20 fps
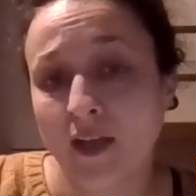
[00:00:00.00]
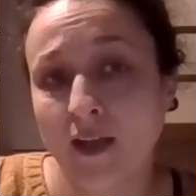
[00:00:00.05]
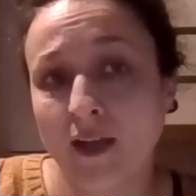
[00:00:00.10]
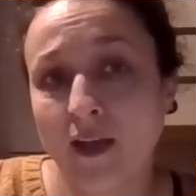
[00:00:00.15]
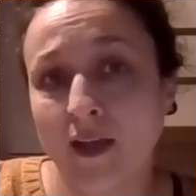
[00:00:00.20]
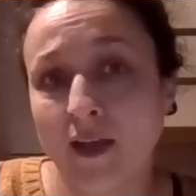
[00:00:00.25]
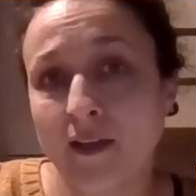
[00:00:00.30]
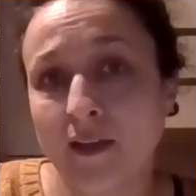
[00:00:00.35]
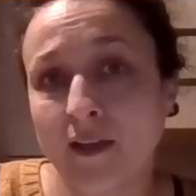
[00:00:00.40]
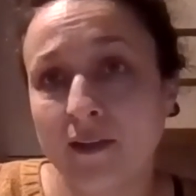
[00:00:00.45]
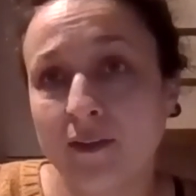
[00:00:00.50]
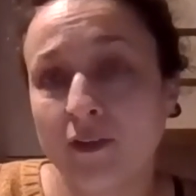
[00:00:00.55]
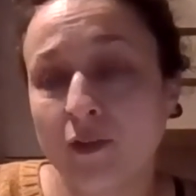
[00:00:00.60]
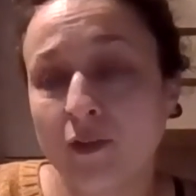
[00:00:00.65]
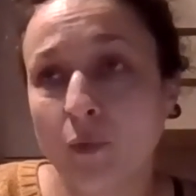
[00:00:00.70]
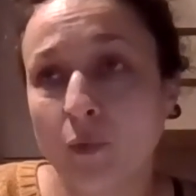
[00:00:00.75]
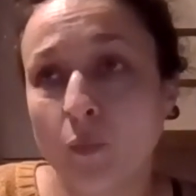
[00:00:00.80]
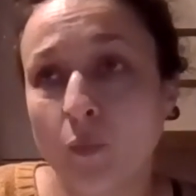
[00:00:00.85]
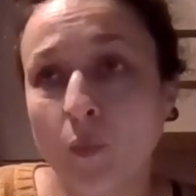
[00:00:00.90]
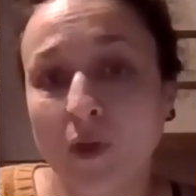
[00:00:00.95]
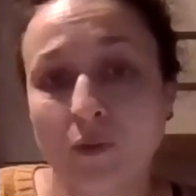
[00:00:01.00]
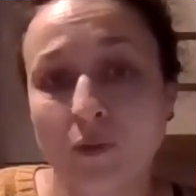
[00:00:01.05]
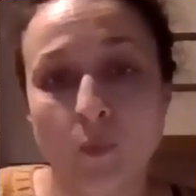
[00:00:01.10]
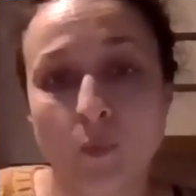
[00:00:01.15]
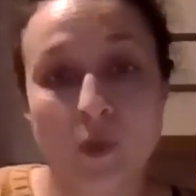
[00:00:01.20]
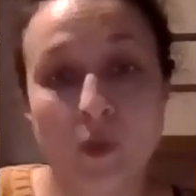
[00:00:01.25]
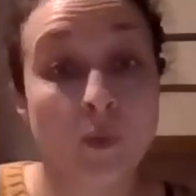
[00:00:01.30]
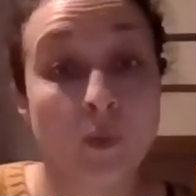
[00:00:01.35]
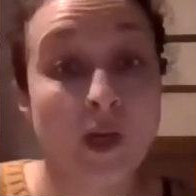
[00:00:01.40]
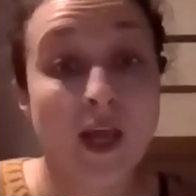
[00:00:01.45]
and what
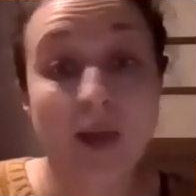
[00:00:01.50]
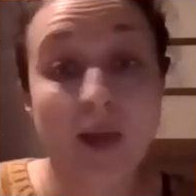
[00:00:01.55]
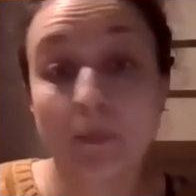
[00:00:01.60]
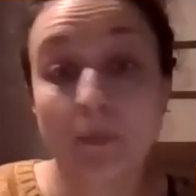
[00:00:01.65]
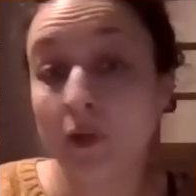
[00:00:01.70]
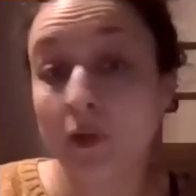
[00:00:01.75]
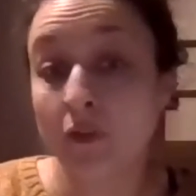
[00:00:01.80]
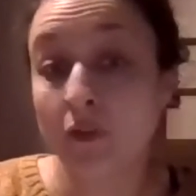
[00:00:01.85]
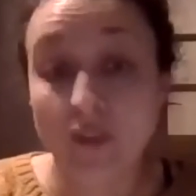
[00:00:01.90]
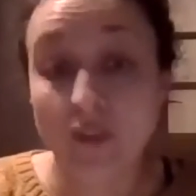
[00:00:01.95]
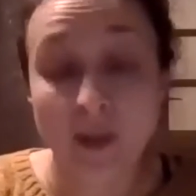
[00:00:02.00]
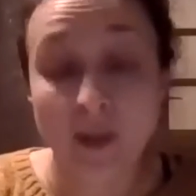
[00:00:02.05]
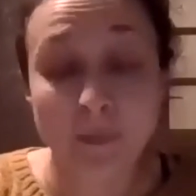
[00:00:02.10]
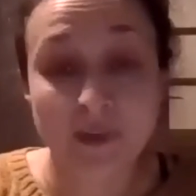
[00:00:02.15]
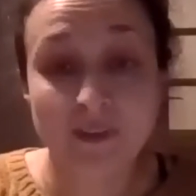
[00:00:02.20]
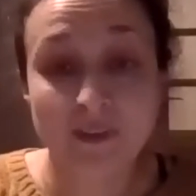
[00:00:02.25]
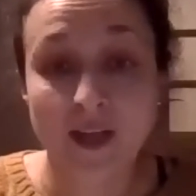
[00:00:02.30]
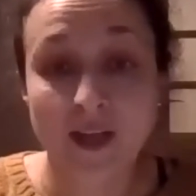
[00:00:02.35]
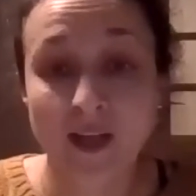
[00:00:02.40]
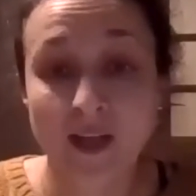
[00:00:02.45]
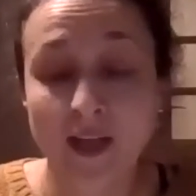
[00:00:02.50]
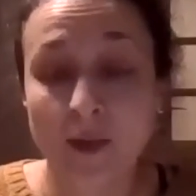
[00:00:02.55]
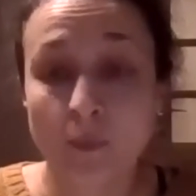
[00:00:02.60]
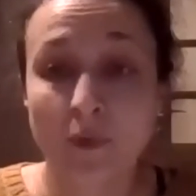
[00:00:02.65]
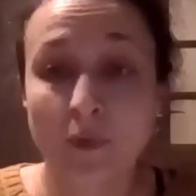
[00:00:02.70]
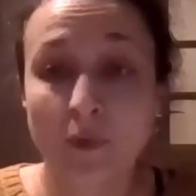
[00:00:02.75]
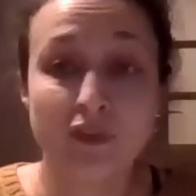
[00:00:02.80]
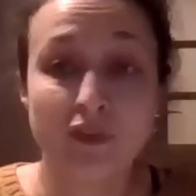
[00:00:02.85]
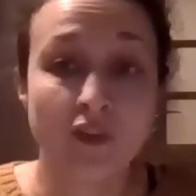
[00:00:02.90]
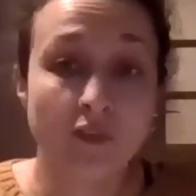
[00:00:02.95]
what will happen on summertime
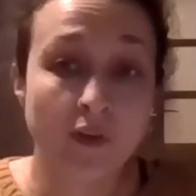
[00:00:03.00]
if it's